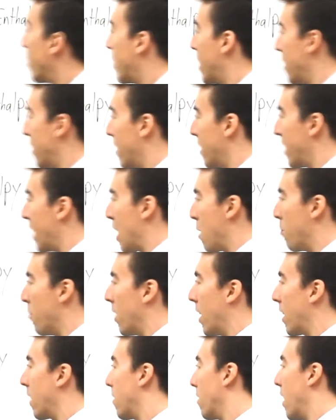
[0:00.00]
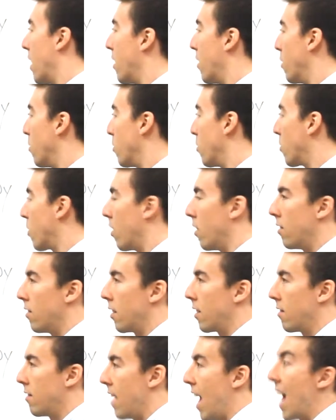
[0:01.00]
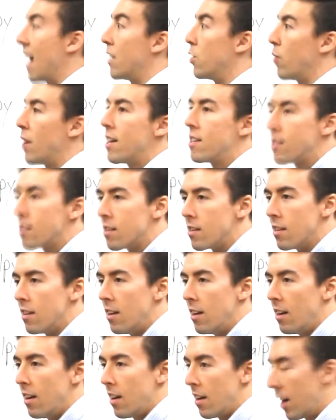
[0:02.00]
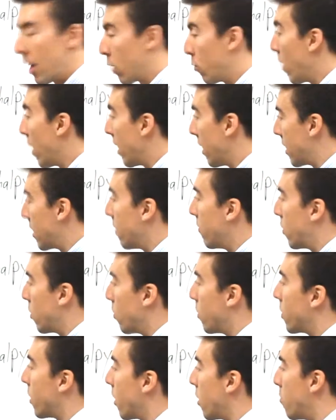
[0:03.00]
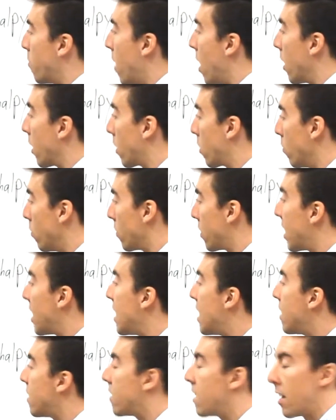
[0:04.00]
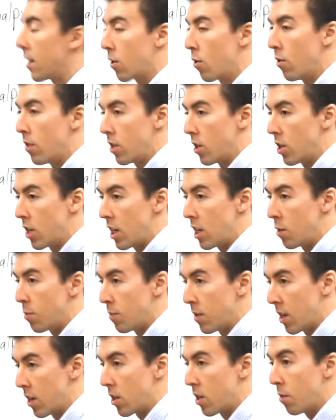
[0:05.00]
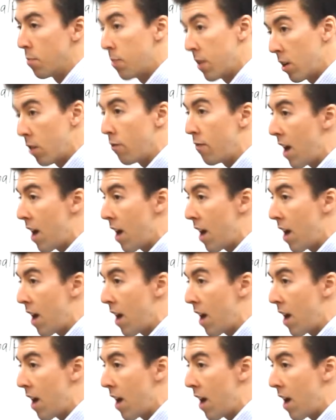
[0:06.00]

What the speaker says: has the same, like, I don't know, you'd call it address, like relative to his other molecules, he's not going to change position, but he'll